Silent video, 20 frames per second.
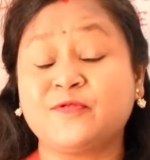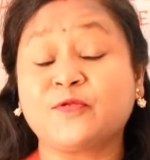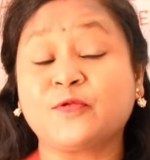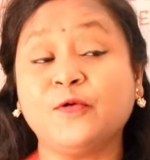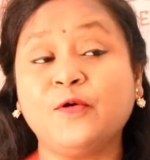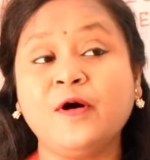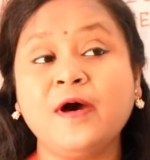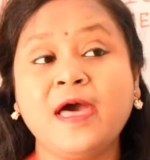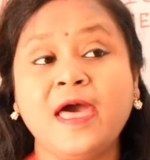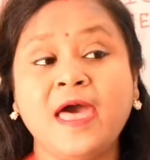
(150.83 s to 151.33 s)

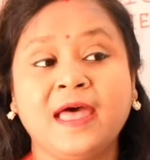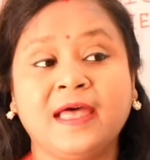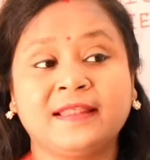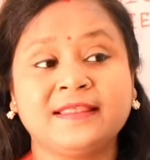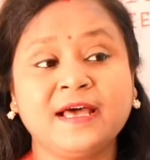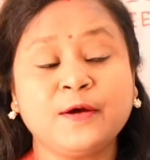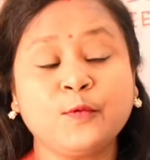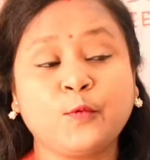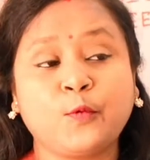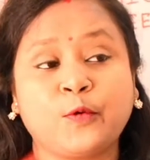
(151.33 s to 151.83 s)
So
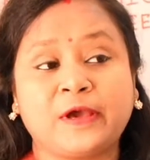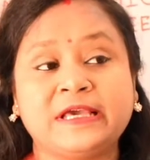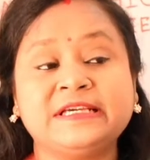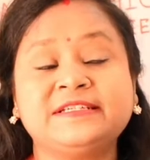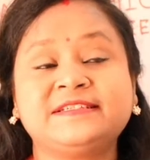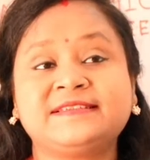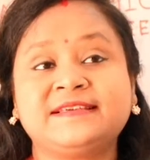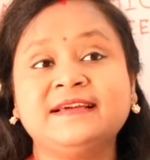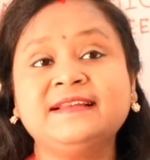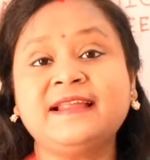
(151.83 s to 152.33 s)
the
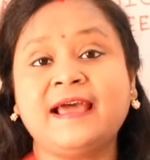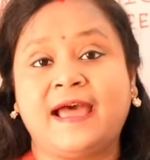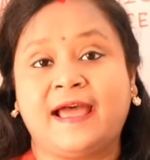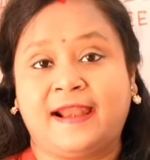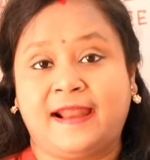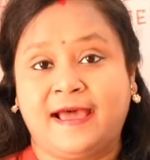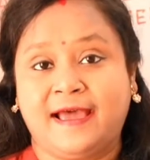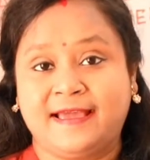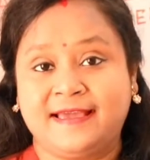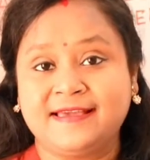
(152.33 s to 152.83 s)
question
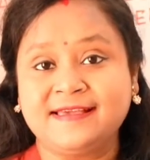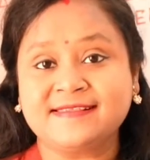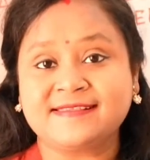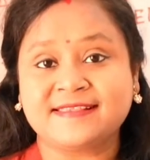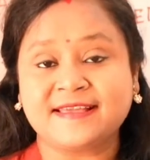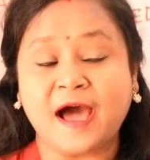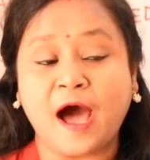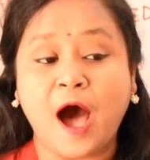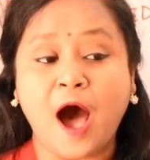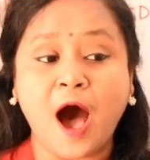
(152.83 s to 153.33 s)
arises
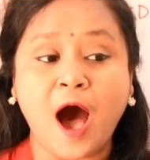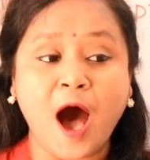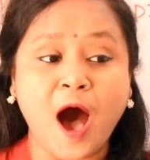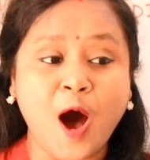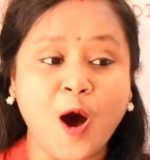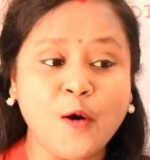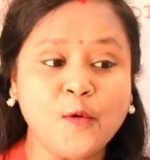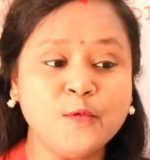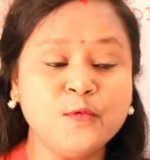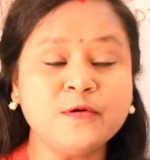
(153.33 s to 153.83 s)
that
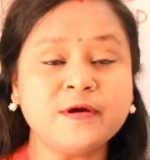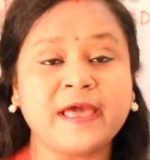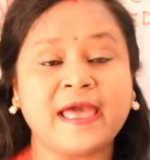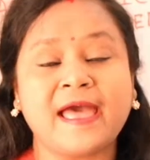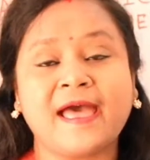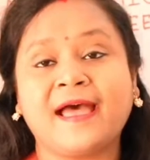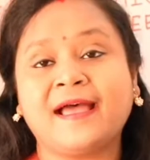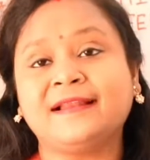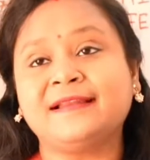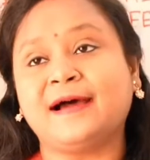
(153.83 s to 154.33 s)
how
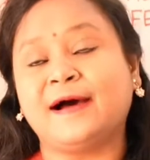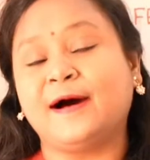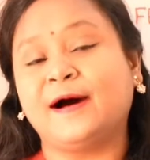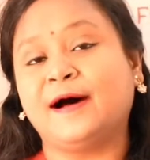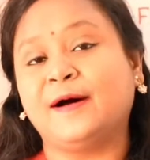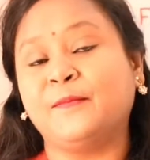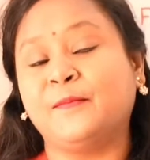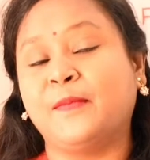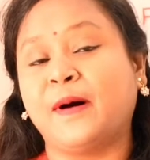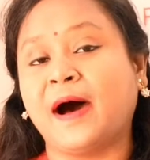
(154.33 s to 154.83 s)
can
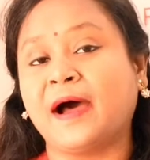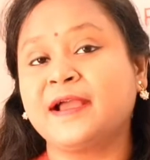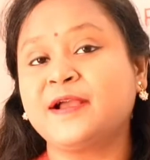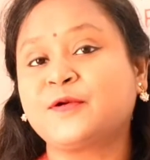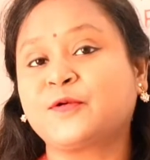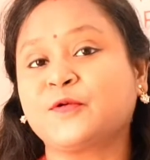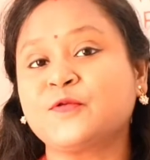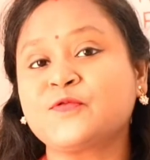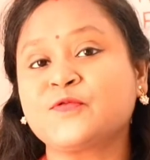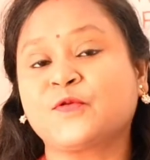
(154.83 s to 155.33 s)
a
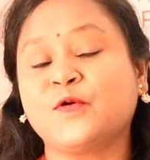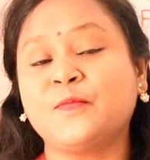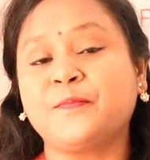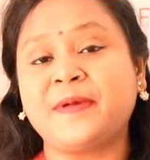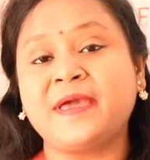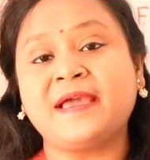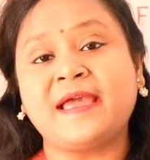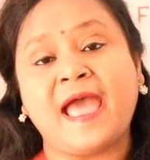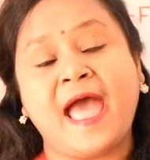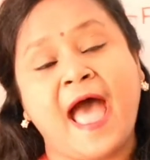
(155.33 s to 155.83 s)

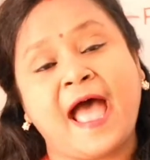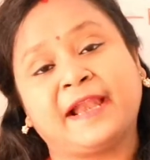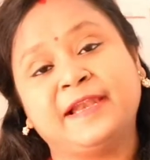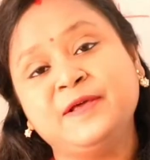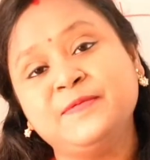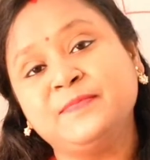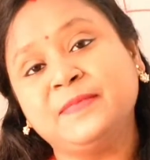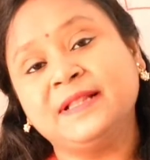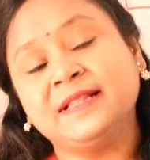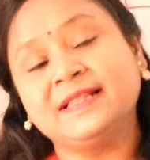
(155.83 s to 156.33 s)
microscopic
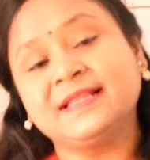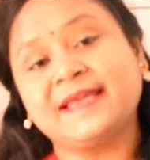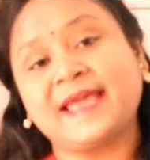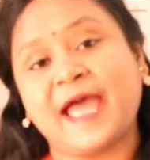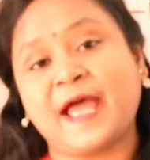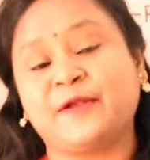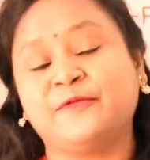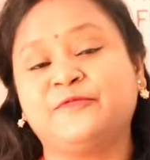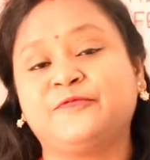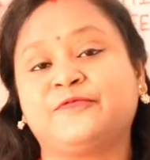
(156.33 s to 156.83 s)
animal
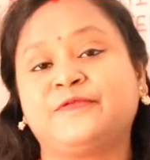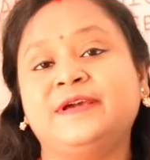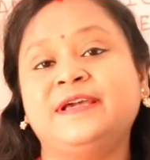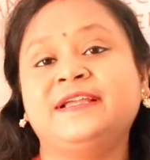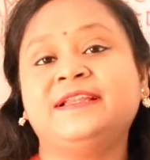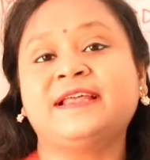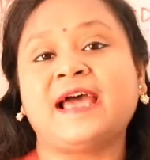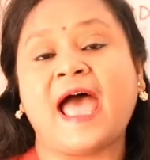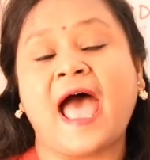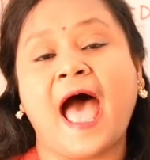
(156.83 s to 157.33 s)
can
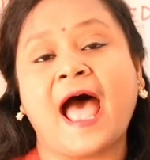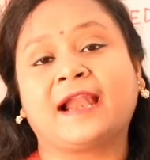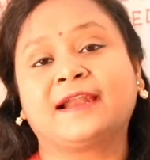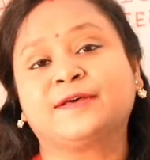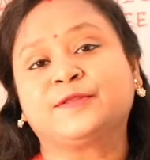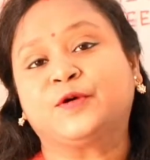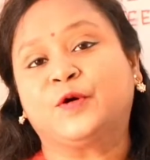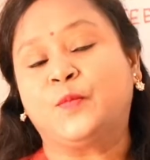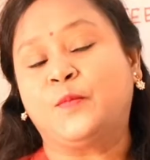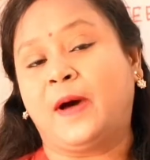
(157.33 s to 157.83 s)
feed
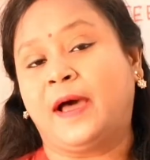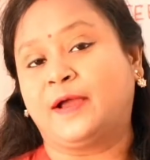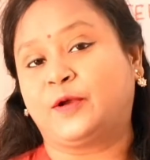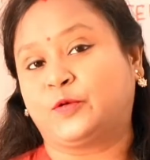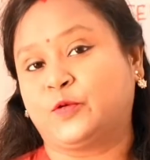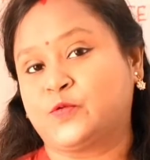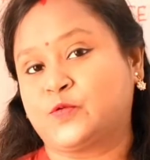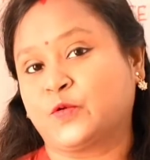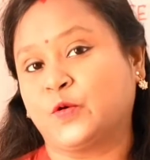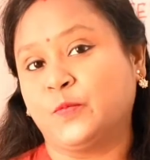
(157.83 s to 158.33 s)
another
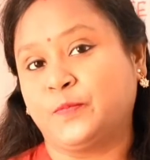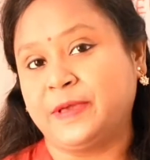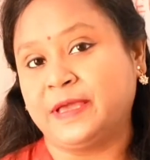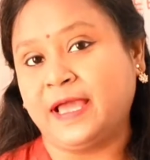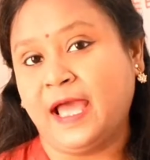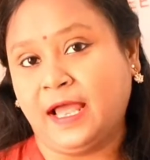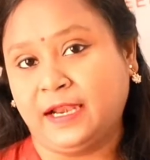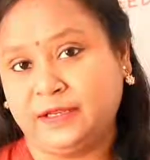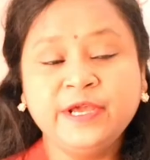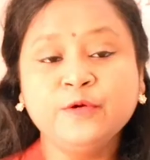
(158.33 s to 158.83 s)

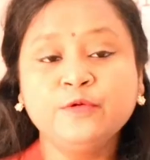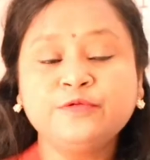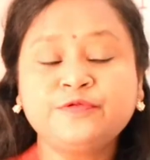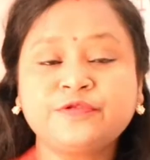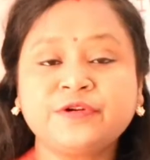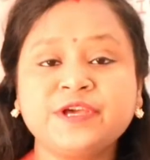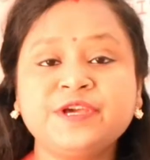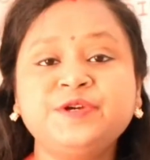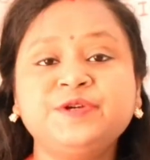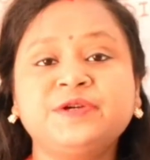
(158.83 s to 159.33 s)
microscopic animal?
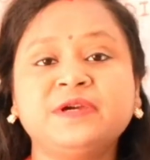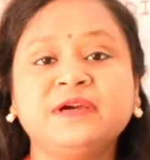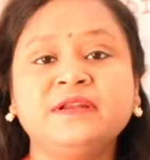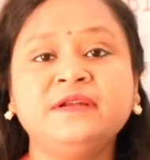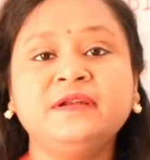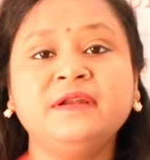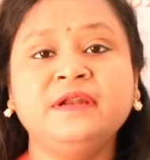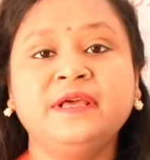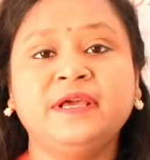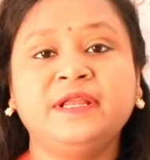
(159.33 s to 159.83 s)

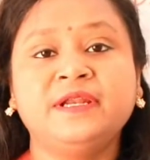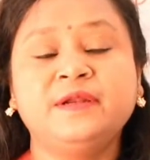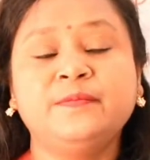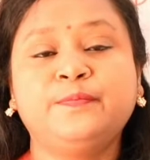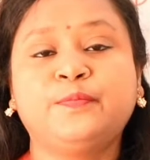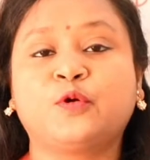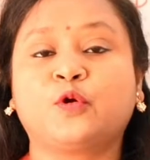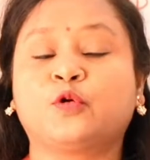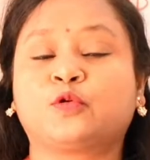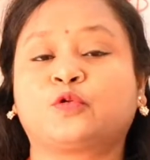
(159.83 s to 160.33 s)
Nutrition
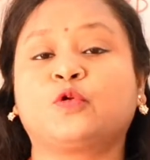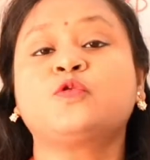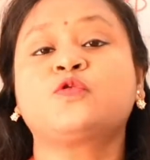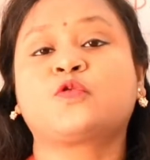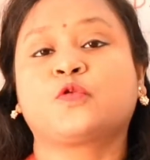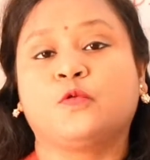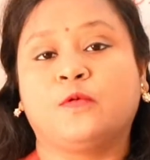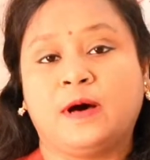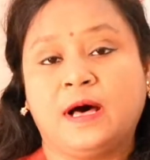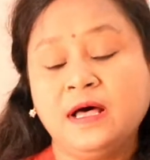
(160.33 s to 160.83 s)
in
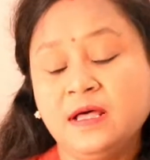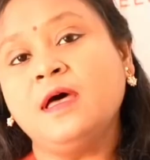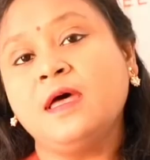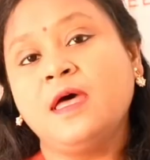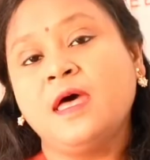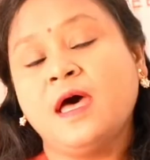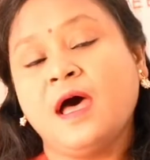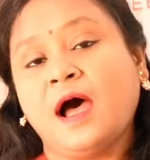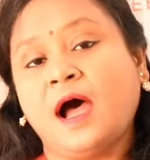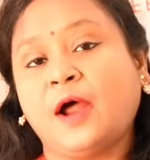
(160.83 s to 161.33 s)
protozoa
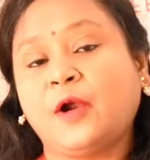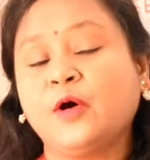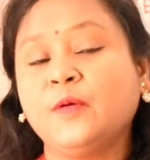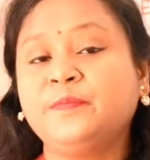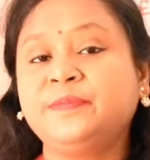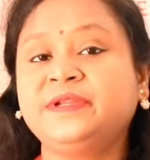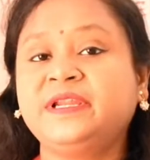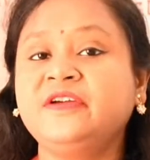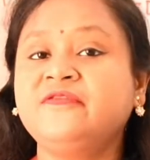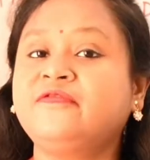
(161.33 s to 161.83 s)
are
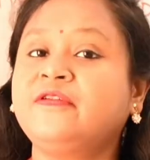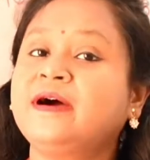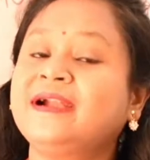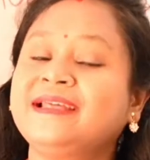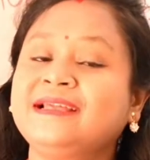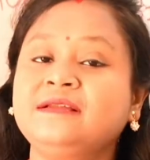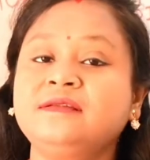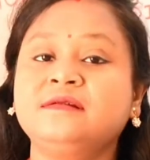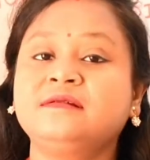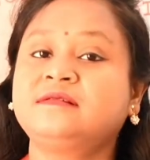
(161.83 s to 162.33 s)
of
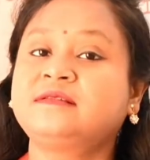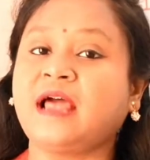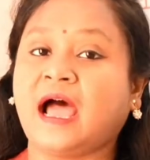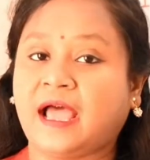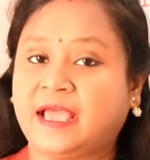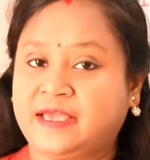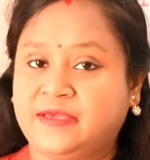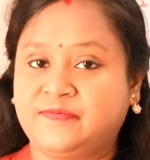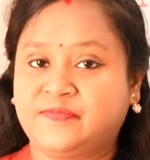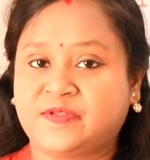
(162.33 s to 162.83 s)
different
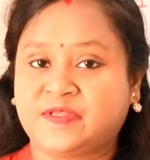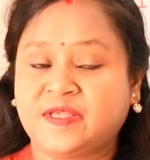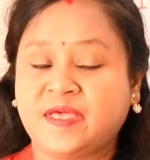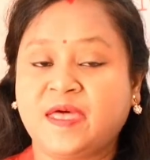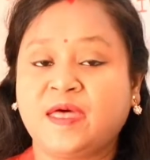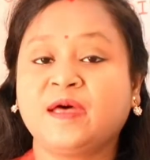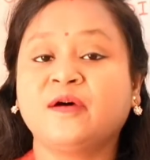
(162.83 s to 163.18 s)
types.